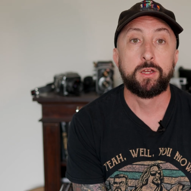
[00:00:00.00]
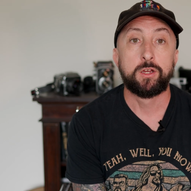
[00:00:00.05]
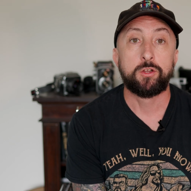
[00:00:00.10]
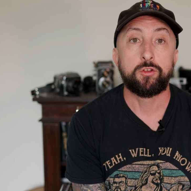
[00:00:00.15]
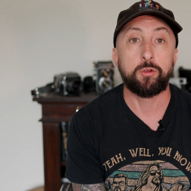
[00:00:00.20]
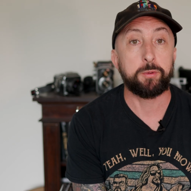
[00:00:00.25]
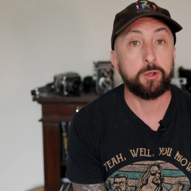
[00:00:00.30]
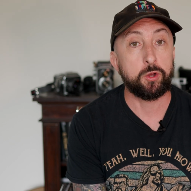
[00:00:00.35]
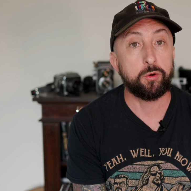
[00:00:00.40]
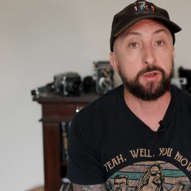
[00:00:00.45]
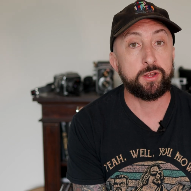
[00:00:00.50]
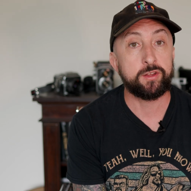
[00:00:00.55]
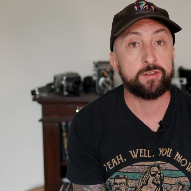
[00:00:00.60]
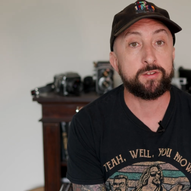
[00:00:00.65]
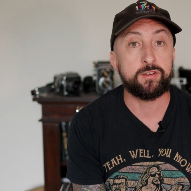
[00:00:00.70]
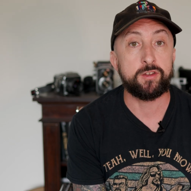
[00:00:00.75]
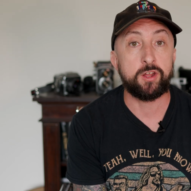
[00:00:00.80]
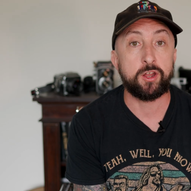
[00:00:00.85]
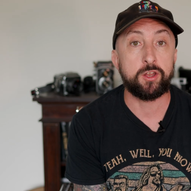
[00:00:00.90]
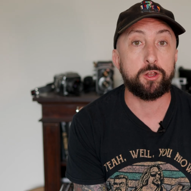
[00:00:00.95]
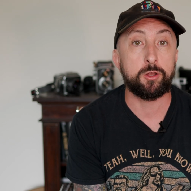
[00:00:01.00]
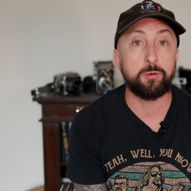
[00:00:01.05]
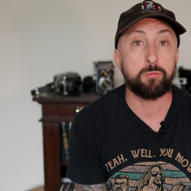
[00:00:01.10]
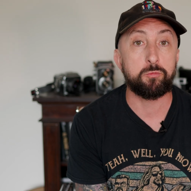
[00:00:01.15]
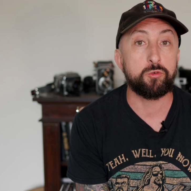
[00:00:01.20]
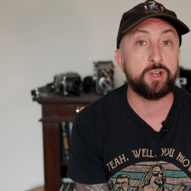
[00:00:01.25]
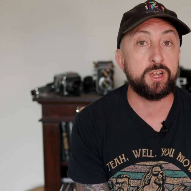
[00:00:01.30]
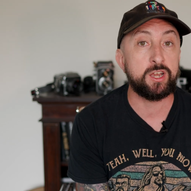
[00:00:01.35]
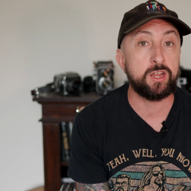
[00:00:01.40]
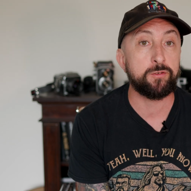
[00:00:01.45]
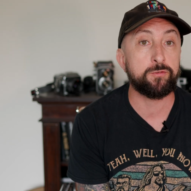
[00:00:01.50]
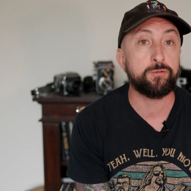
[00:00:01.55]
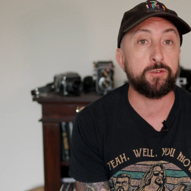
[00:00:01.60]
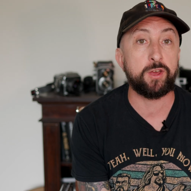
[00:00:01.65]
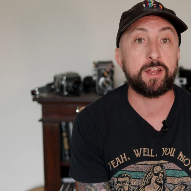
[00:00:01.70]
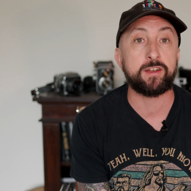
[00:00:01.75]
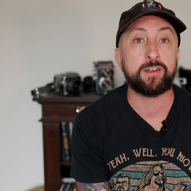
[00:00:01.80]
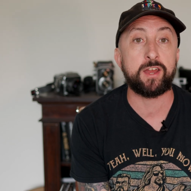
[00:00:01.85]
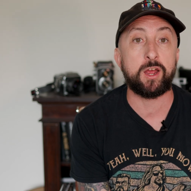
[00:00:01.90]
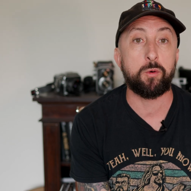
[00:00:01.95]
to be honest, none of them really
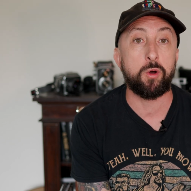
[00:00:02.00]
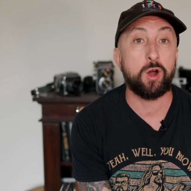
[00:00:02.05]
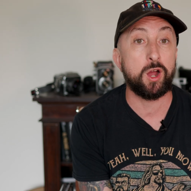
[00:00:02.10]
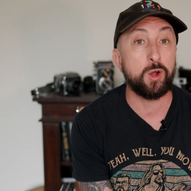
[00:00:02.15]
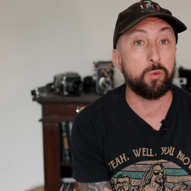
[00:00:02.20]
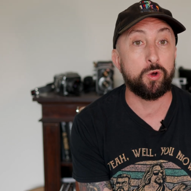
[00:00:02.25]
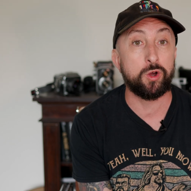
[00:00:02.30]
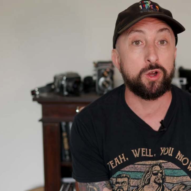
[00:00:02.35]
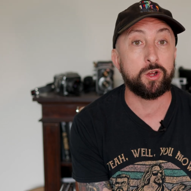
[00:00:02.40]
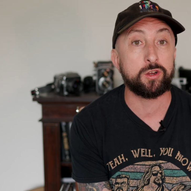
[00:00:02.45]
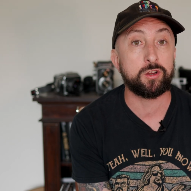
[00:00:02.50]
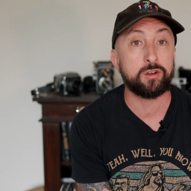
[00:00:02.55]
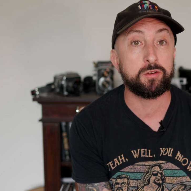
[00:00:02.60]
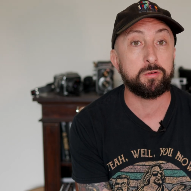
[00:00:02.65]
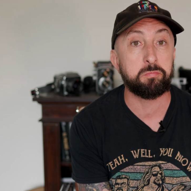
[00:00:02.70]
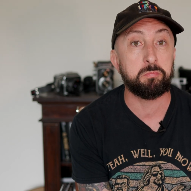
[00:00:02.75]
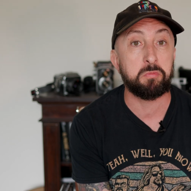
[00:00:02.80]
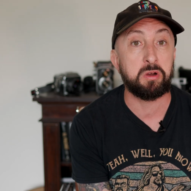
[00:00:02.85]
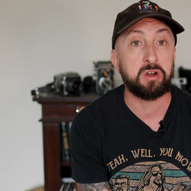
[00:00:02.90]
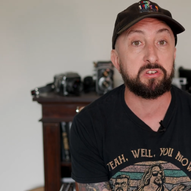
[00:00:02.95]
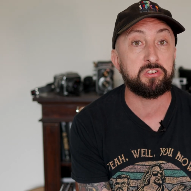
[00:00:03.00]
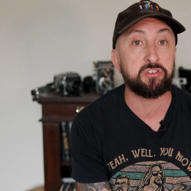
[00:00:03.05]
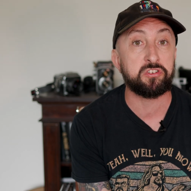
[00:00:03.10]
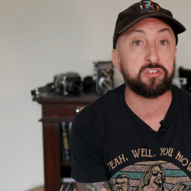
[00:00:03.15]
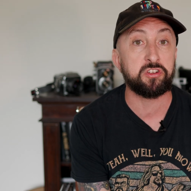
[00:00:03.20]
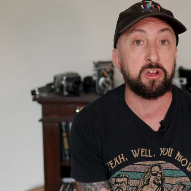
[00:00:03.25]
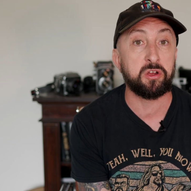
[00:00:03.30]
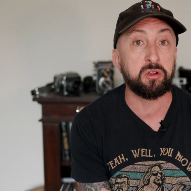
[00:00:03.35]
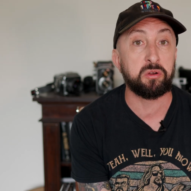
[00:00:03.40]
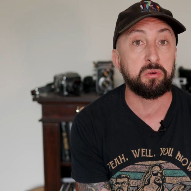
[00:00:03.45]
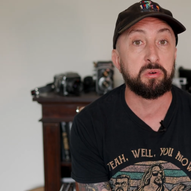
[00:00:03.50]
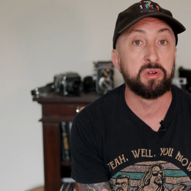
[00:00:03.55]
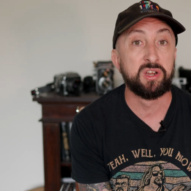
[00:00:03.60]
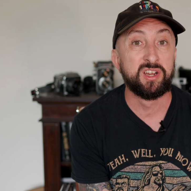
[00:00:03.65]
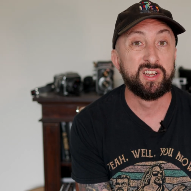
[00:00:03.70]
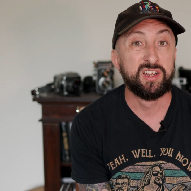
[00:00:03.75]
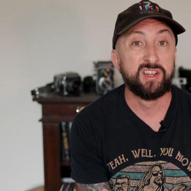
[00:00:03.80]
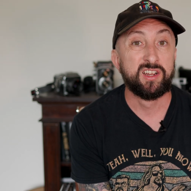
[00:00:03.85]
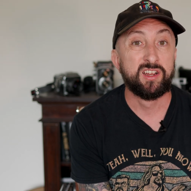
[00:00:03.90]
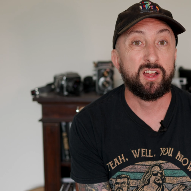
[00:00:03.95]
affect how I work much, so
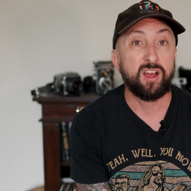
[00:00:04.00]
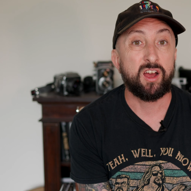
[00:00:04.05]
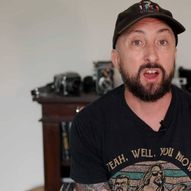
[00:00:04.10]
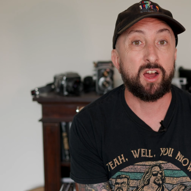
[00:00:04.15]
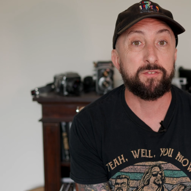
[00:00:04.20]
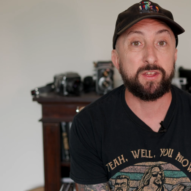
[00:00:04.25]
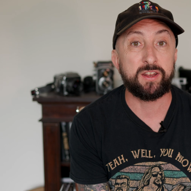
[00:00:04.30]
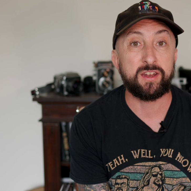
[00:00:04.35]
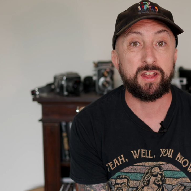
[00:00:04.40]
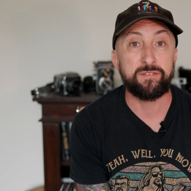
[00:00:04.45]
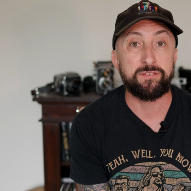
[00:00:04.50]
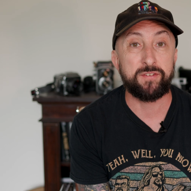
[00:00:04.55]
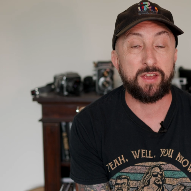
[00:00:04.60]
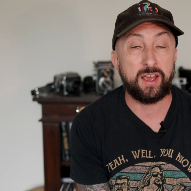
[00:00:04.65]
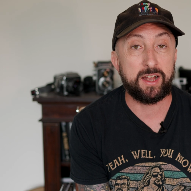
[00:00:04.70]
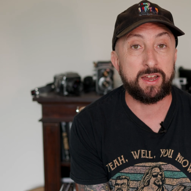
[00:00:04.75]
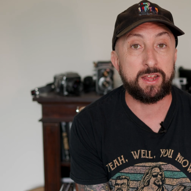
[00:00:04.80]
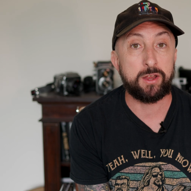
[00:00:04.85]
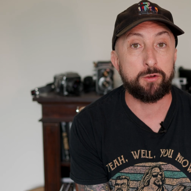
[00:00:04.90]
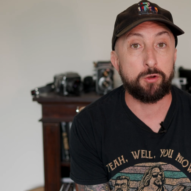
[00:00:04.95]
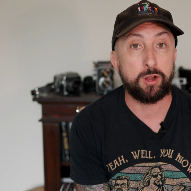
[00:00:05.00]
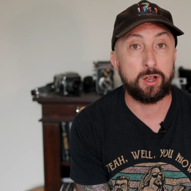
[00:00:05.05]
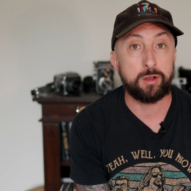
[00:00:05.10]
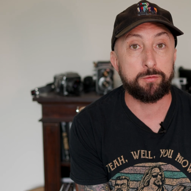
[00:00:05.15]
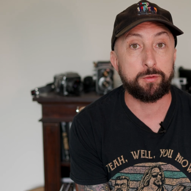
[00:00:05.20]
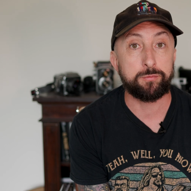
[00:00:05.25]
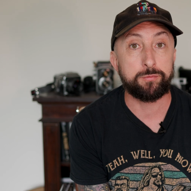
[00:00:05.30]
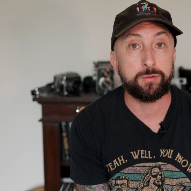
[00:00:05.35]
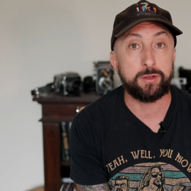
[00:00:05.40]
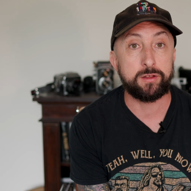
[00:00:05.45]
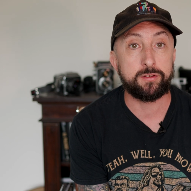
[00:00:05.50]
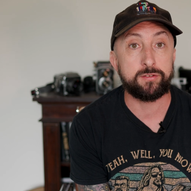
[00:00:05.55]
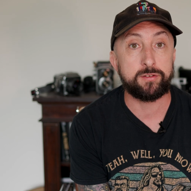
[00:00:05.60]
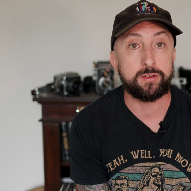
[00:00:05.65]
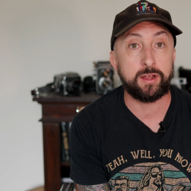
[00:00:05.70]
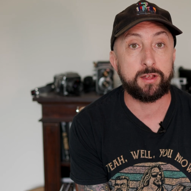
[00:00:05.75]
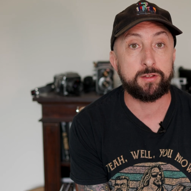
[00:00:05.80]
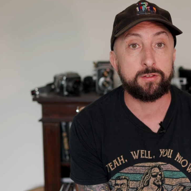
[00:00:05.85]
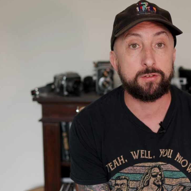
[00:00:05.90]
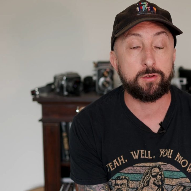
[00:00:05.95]
I think they're fairly irrelevant for this
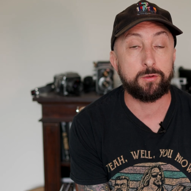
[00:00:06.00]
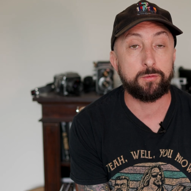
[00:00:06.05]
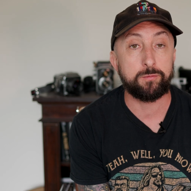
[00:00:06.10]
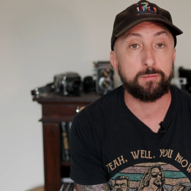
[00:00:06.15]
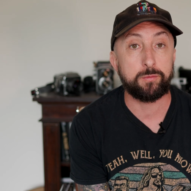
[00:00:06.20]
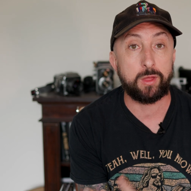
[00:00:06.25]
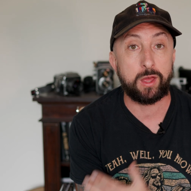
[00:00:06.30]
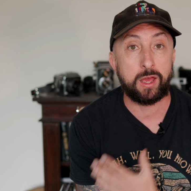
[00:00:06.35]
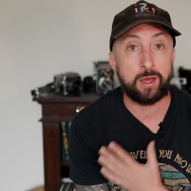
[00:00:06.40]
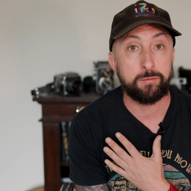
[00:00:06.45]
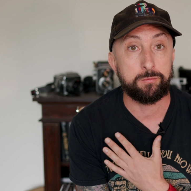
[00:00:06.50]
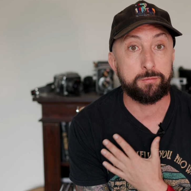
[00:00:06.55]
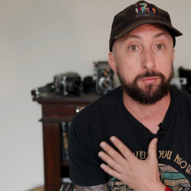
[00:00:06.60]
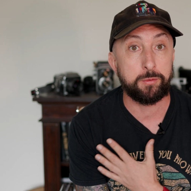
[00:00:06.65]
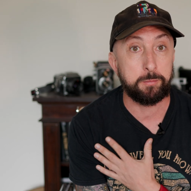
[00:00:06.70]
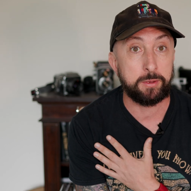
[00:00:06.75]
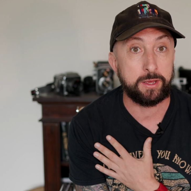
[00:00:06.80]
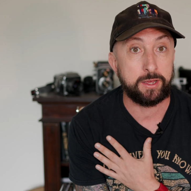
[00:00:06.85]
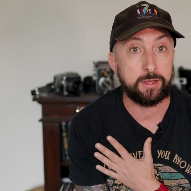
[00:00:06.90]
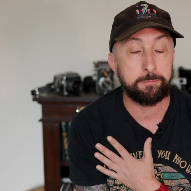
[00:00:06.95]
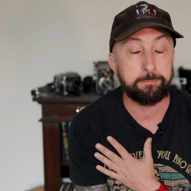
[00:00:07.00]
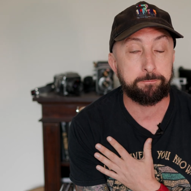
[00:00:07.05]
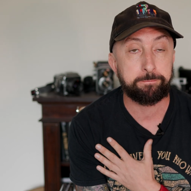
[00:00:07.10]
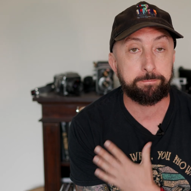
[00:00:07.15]
test and for me.